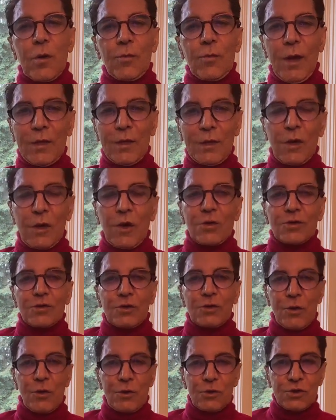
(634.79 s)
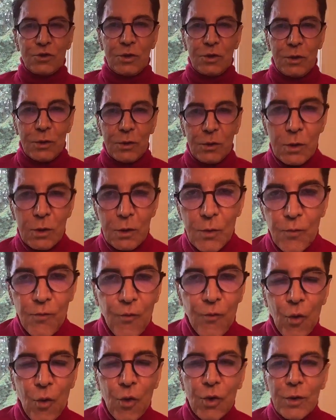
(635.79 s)
medical search it
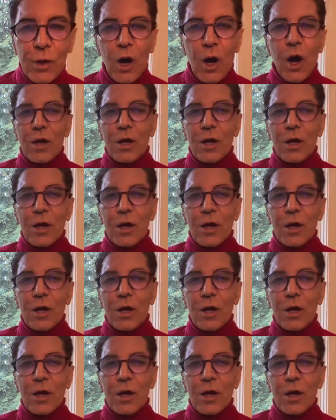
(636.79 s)
for the